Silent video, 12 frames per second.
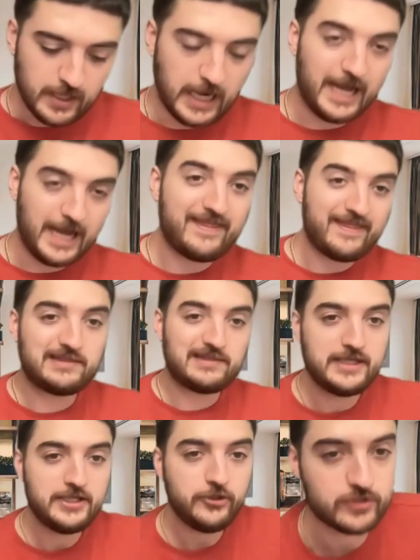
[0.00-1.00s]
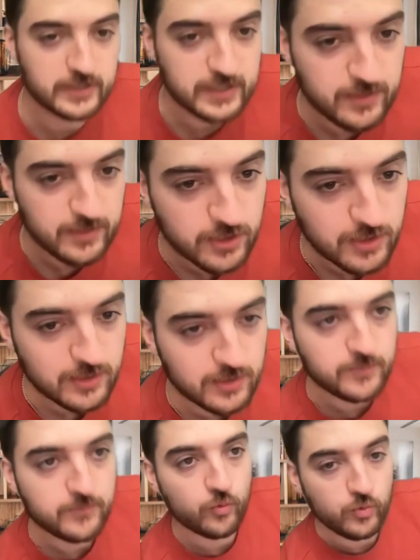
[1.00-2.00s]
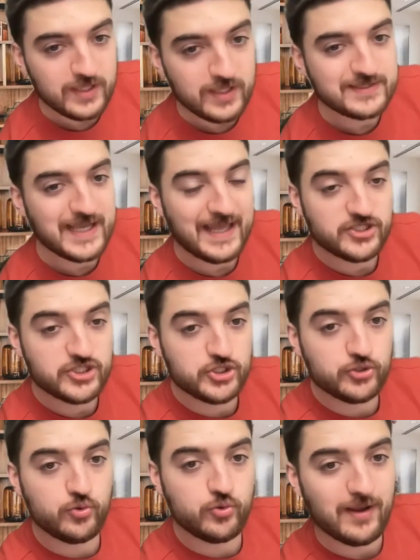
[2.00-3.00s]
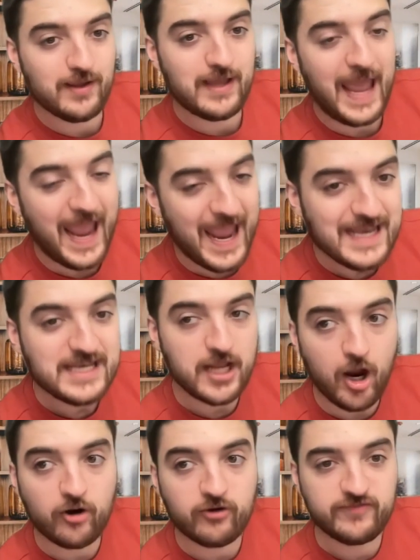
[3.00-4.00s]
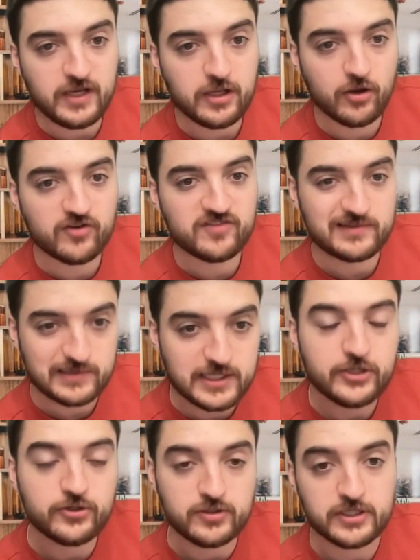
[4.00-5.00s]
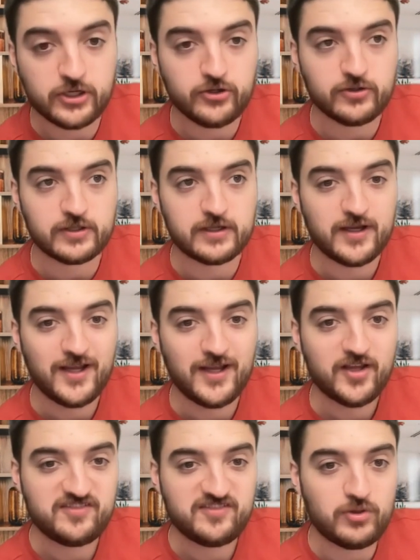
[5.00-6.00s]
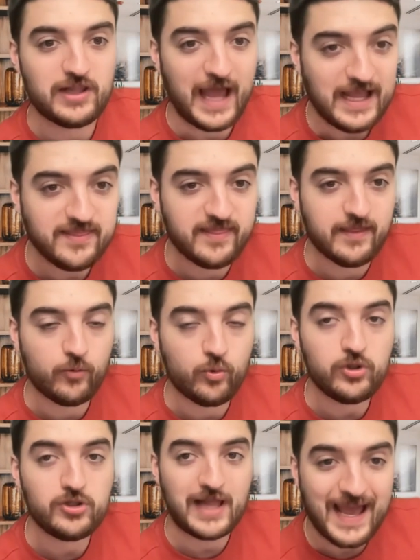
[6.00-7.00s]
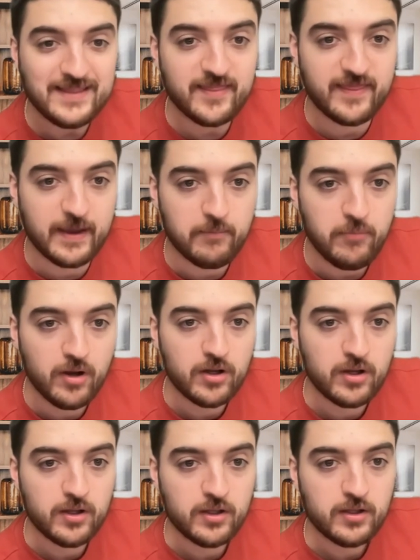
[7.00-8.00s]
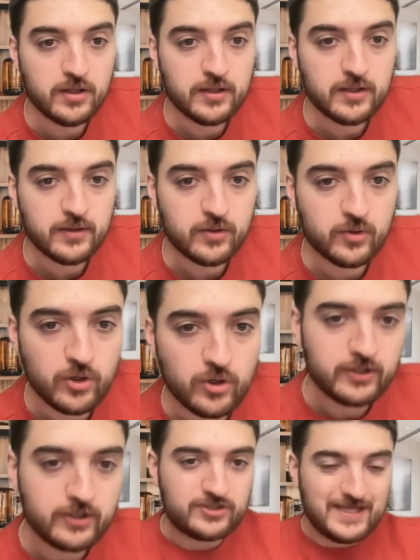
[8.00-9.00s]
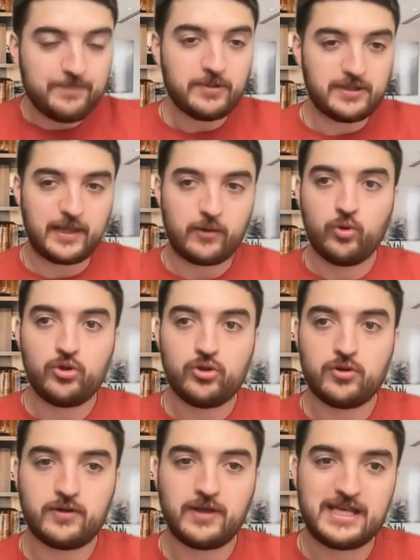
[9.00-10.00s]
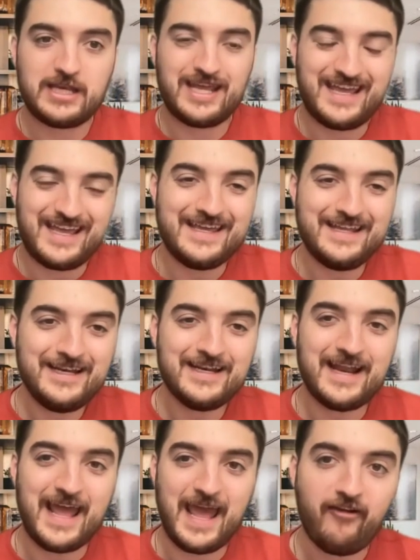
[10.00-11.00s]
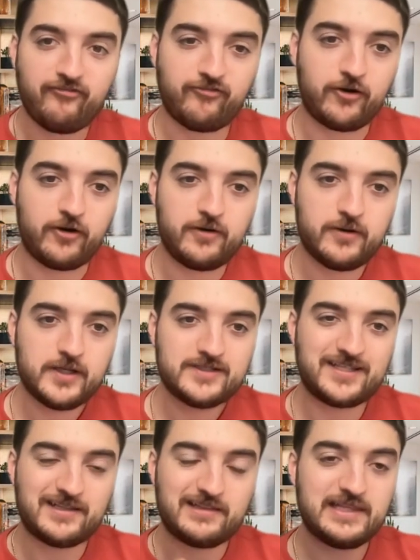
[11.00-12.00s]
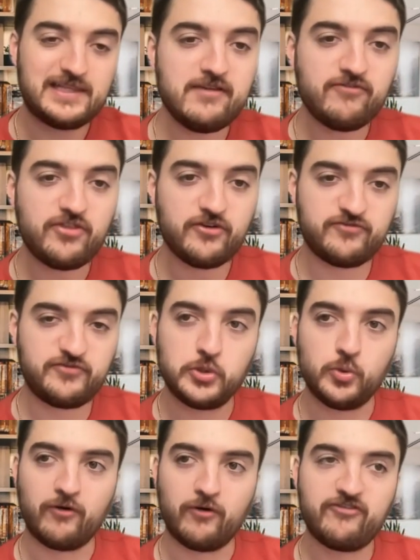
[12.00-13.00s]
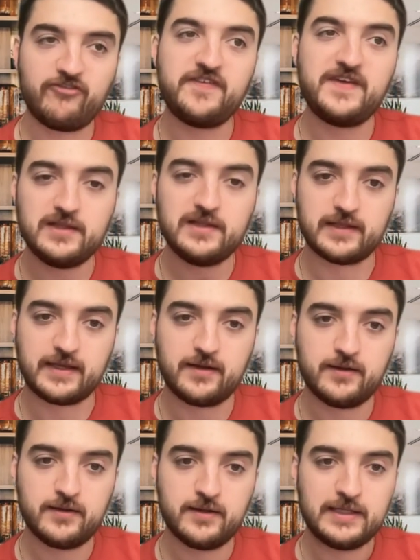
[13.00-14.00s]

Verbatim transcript: Uh, and then, literally, we tend to end our videos literally early. So we'll ed- we'll end them, tip- like we'll in in an effort to leave the viewer feeling